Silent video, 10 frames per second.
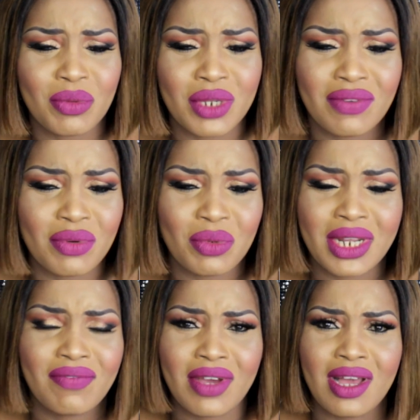
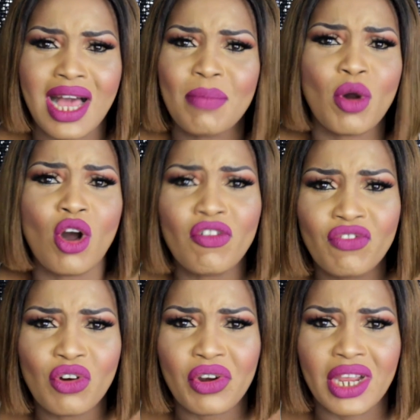I'm all
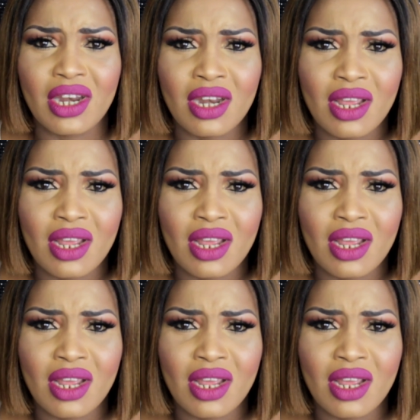for it.